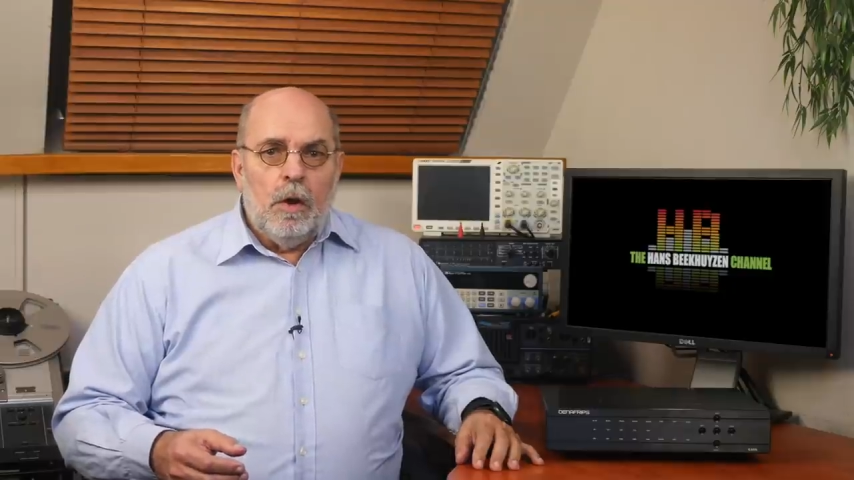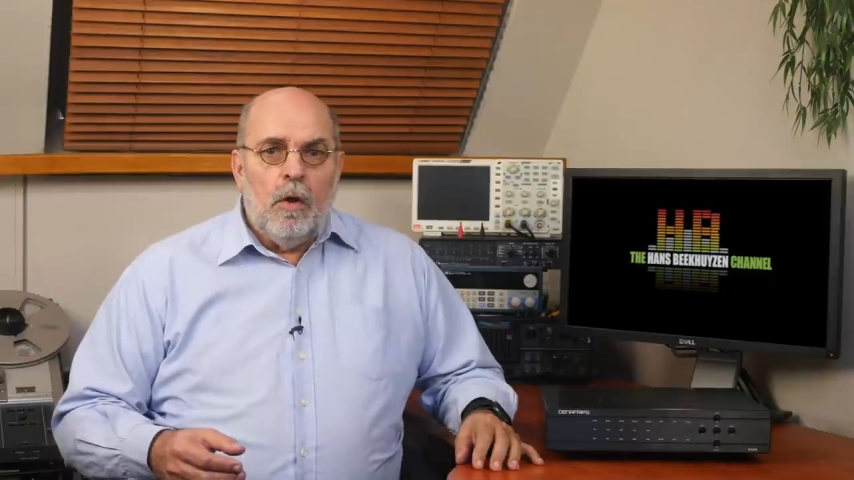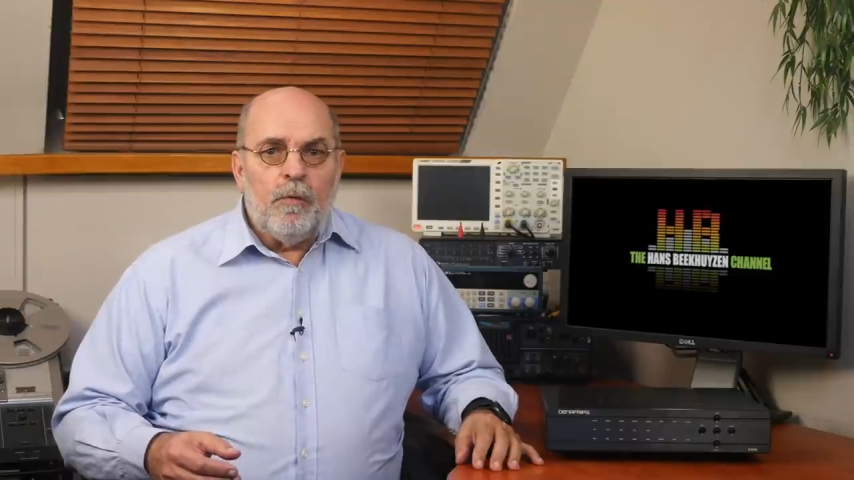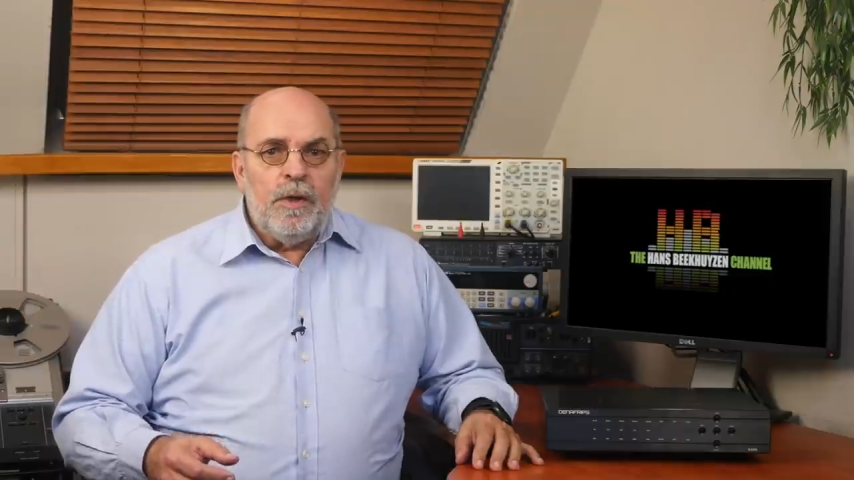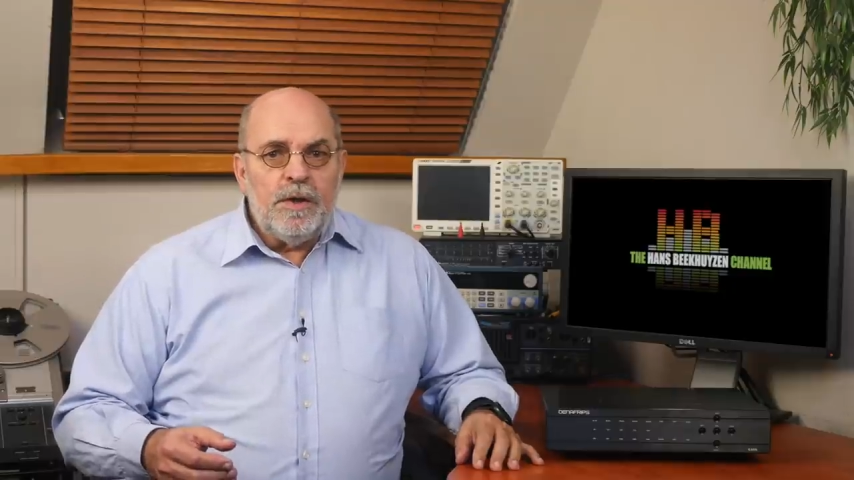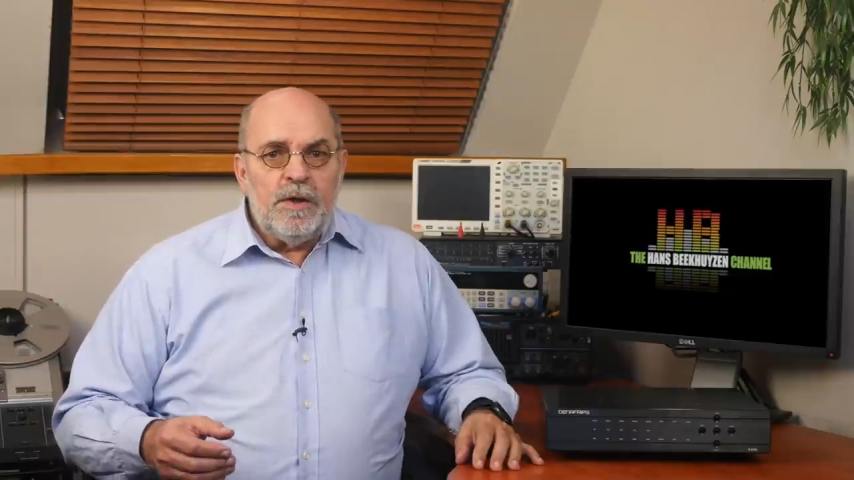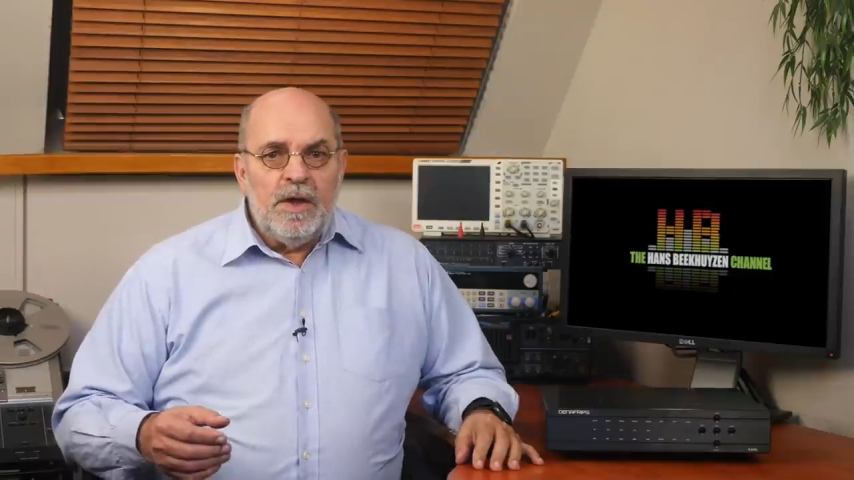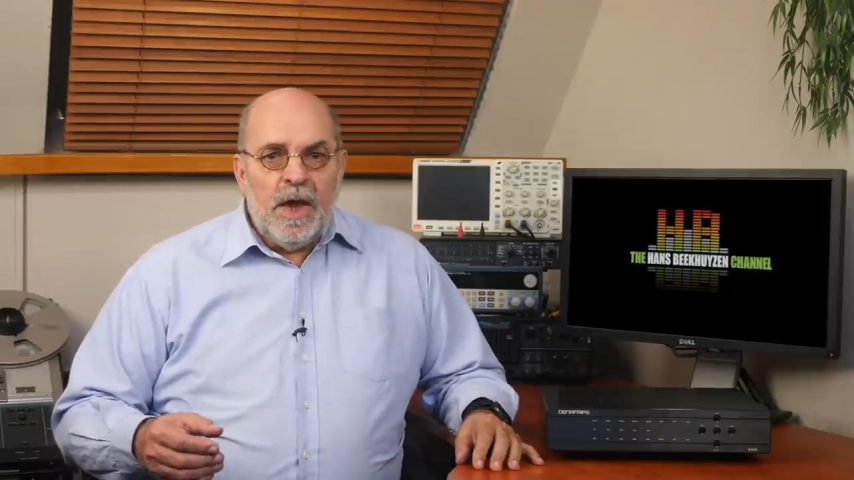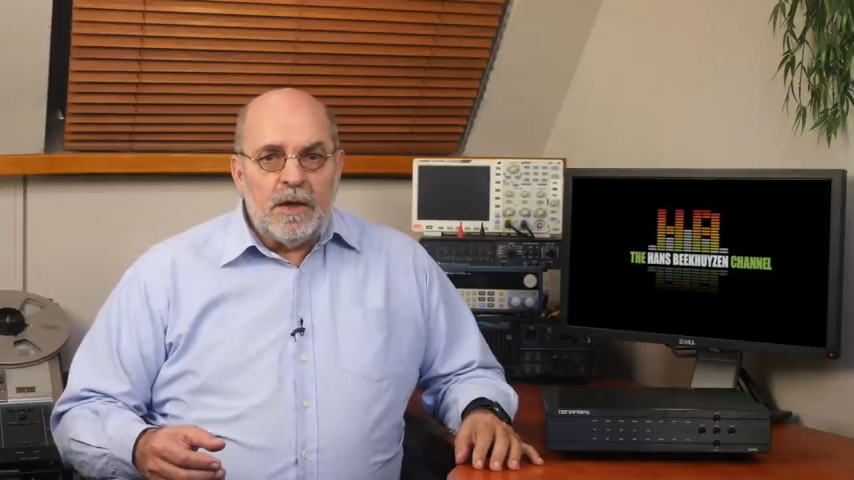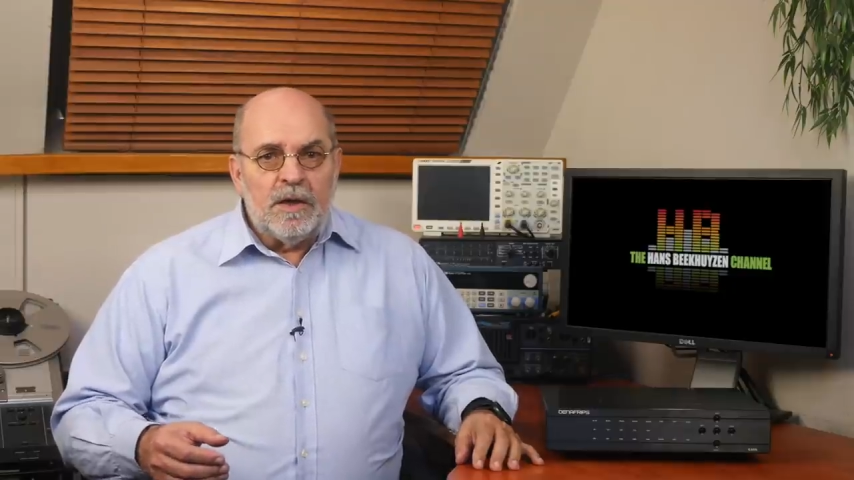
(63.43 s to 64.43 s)
Offering the
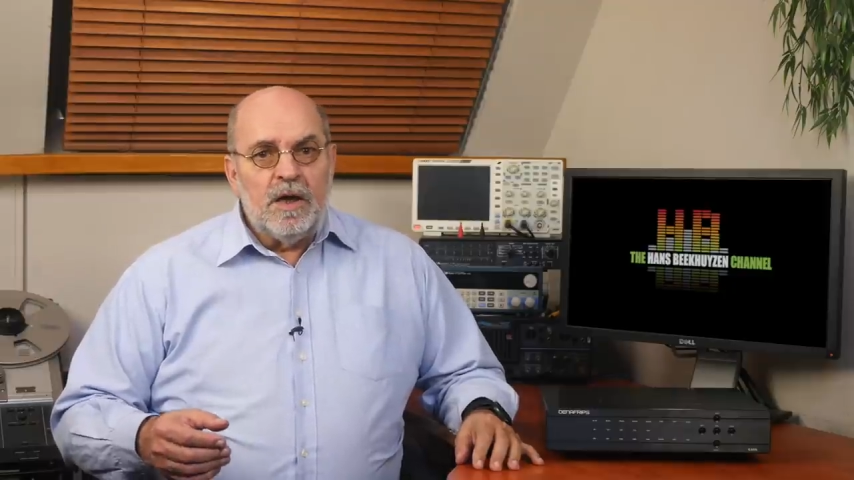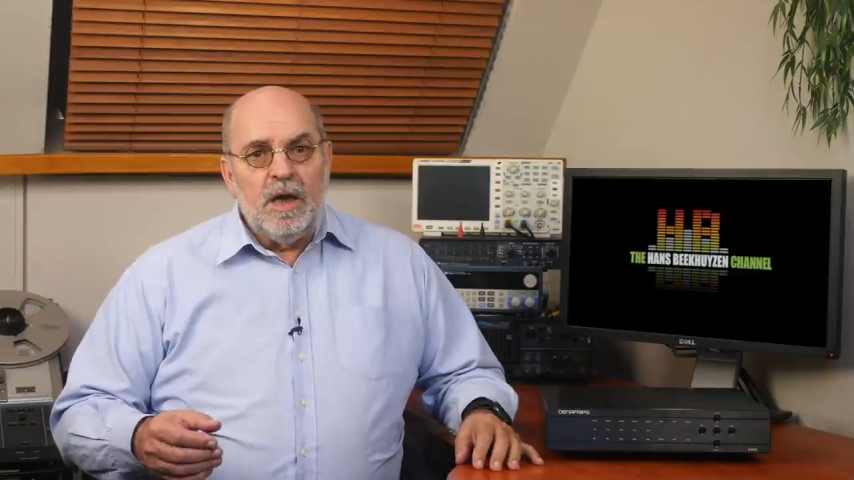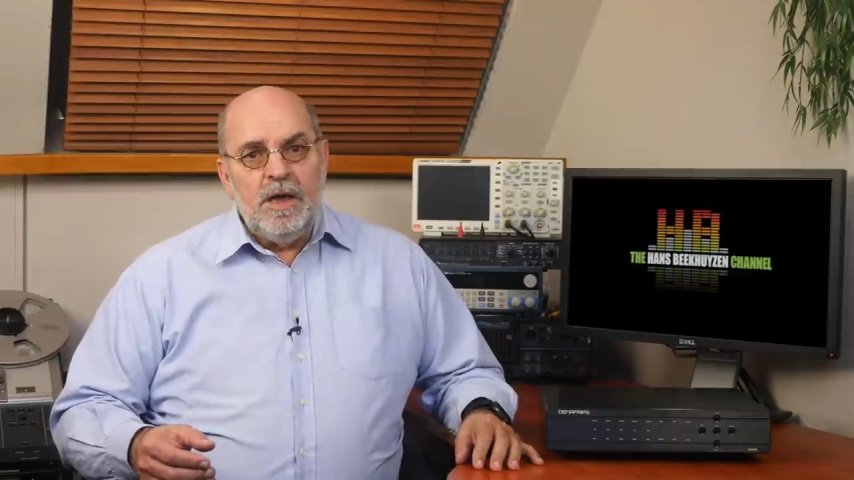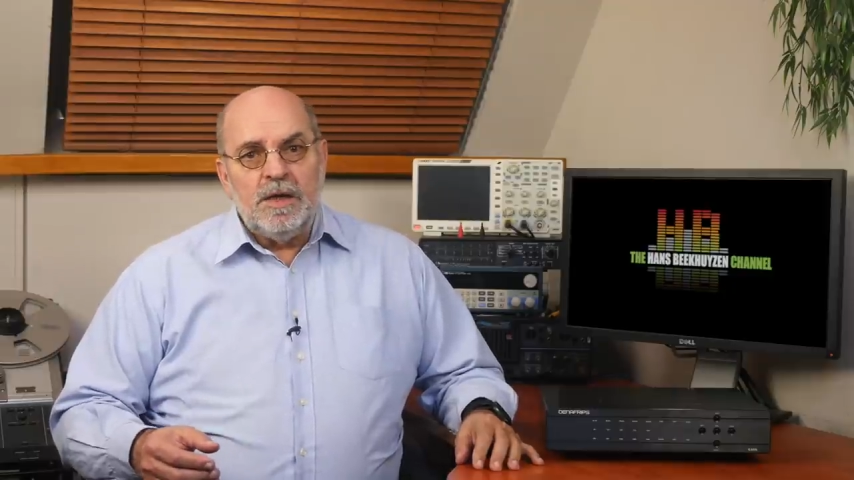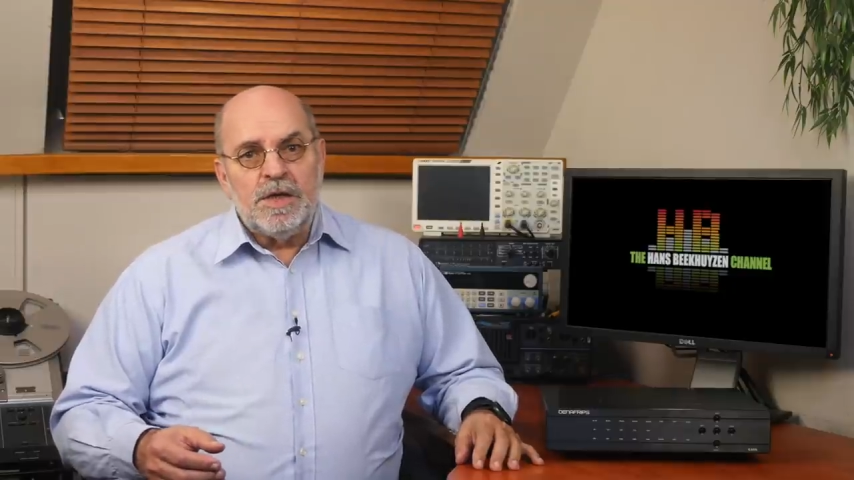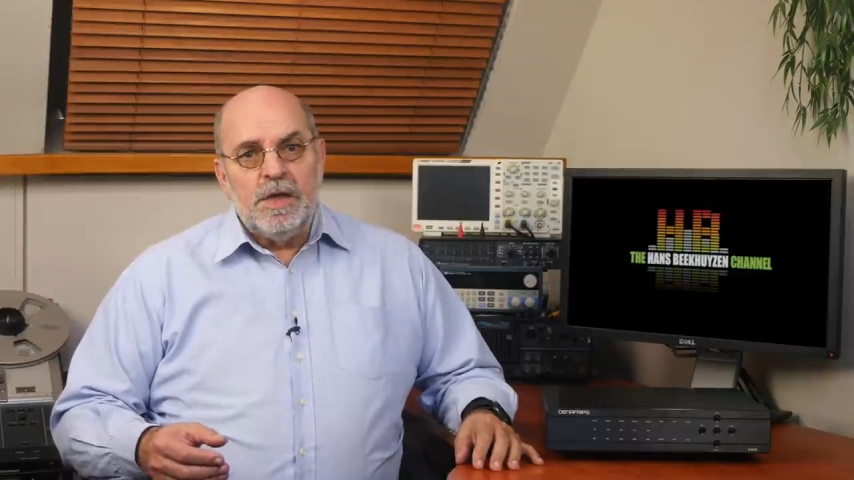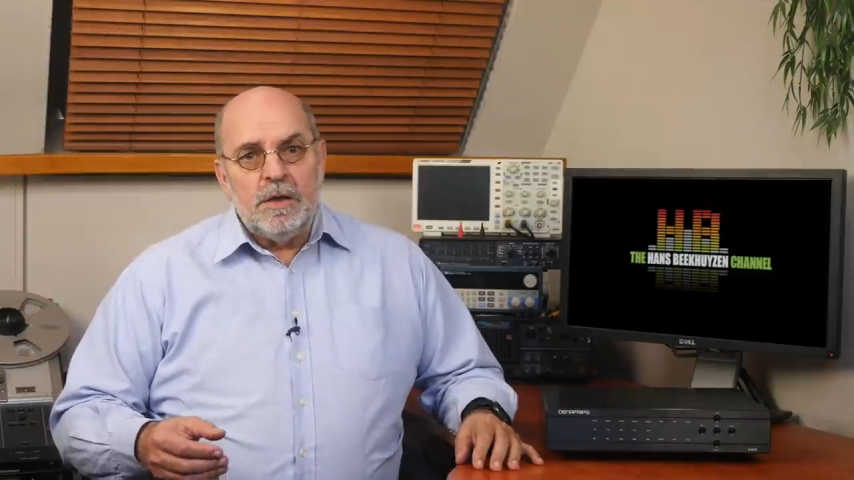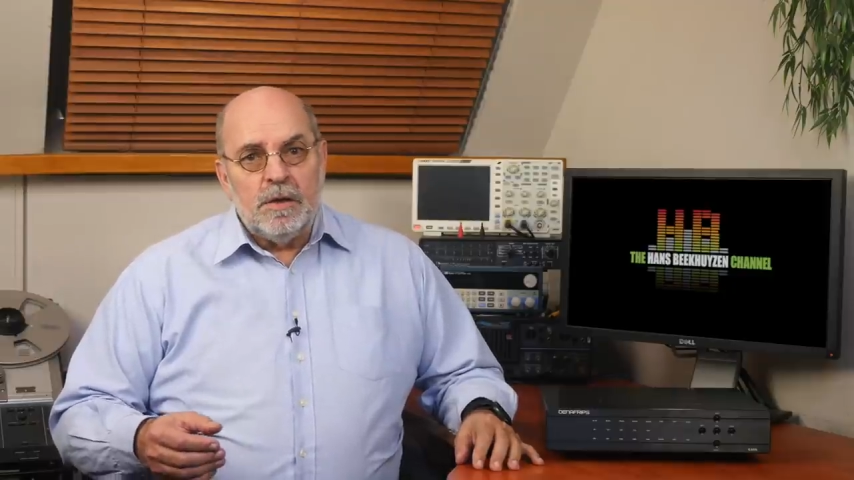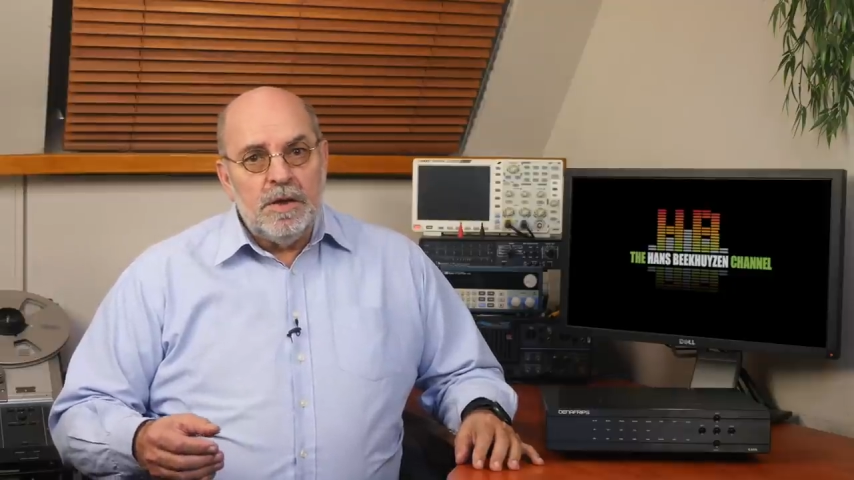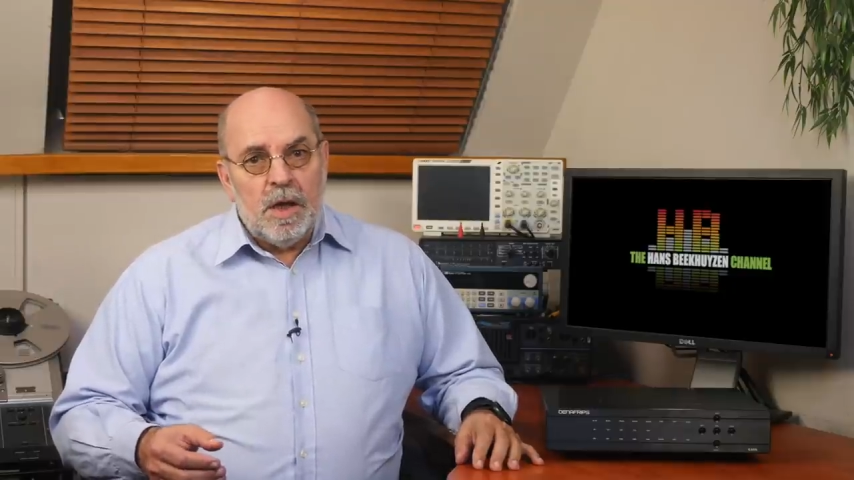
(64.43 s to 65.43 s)
D A C a cleaner
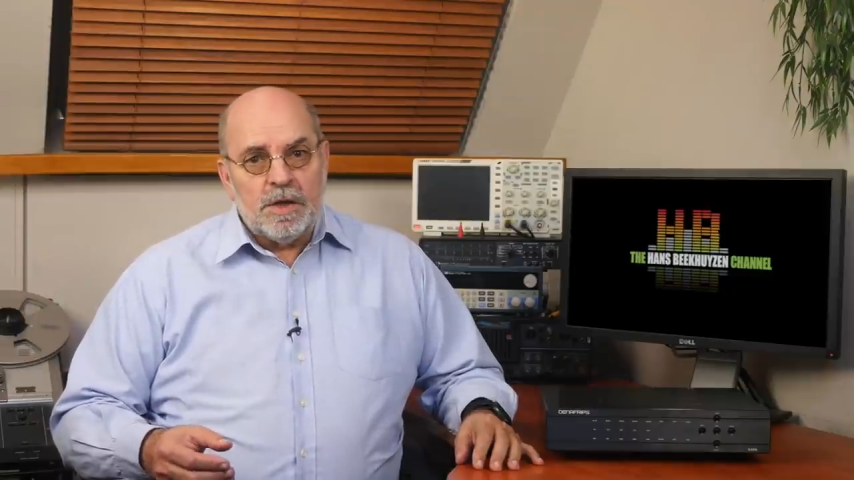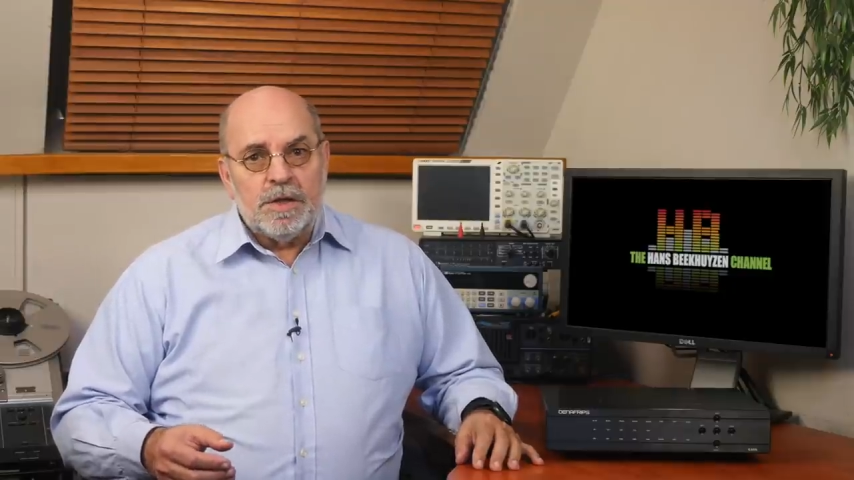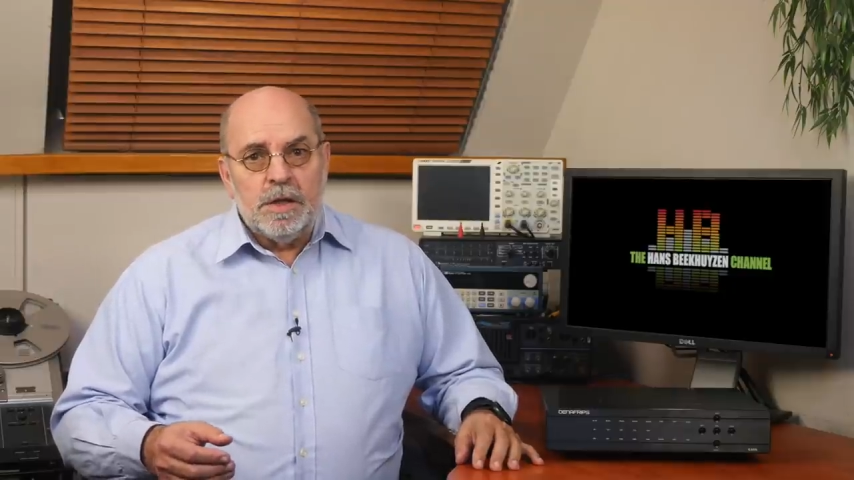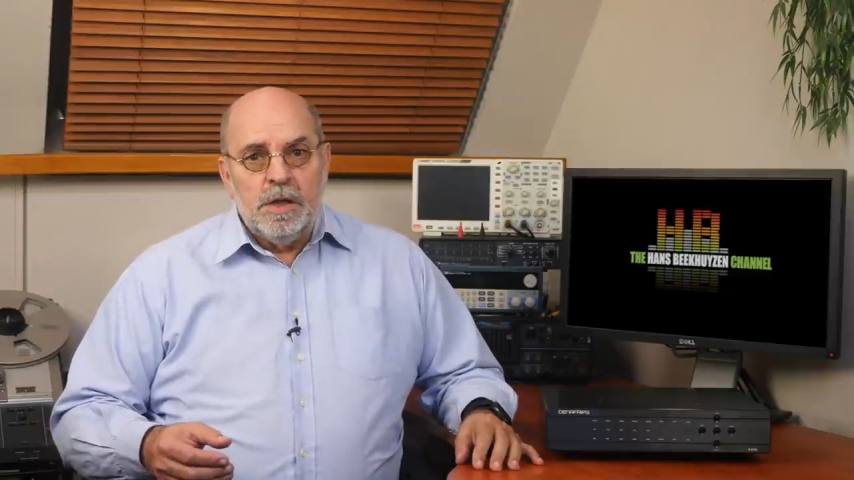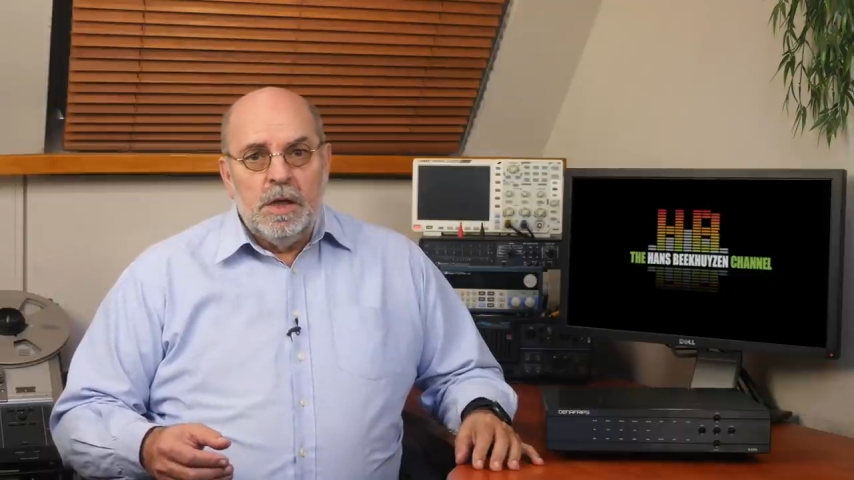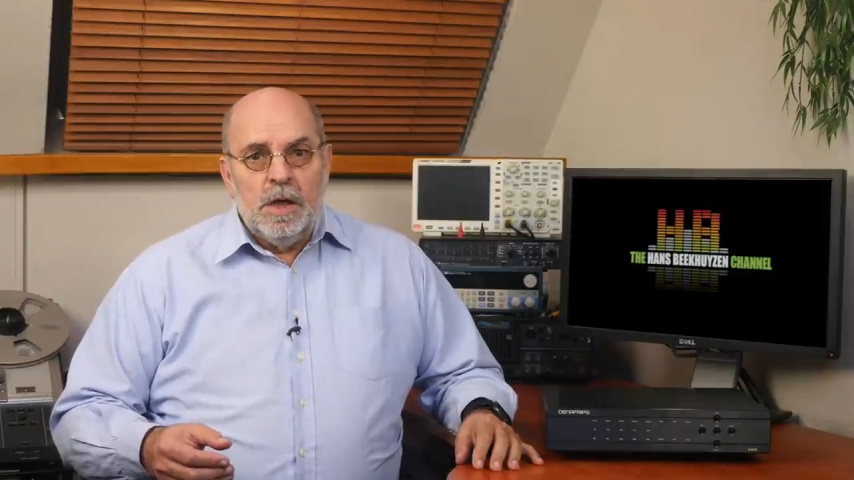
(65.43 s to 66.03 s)
signal does,